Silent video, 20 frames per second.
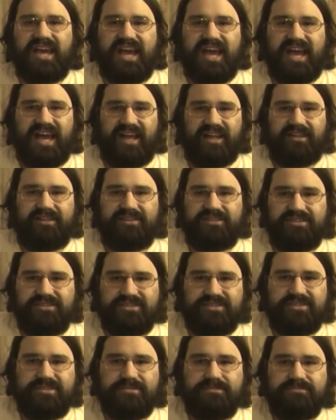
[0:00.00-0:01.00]
the
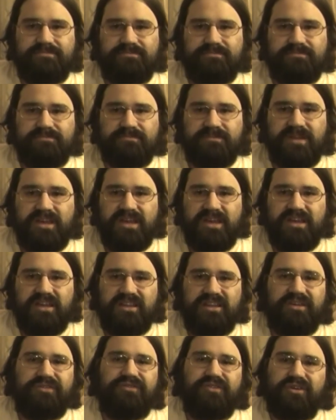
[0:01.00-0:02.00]
cons.
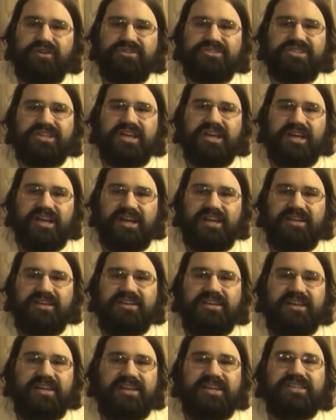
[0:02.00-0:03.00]
The first
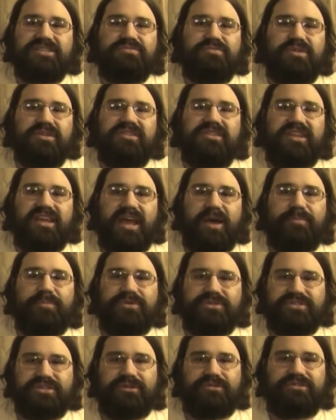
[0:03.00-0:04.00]
con is with the
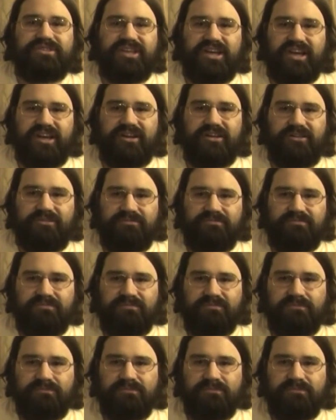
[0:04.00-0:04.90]
episode title.